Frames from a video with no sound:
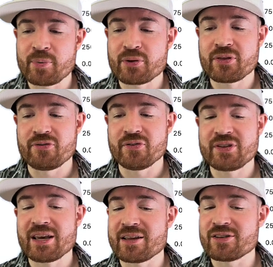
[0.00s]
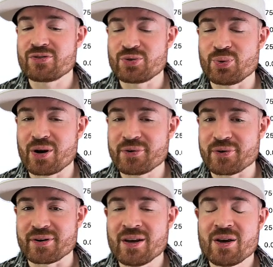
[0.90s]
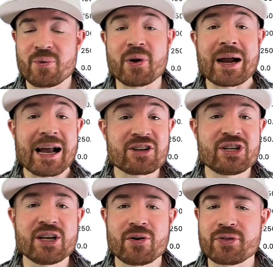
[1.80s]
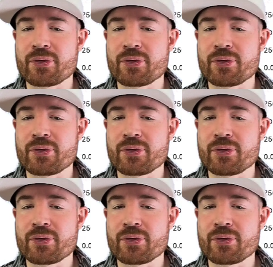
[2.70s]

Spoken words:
both the 50 and the 200. We are actually on the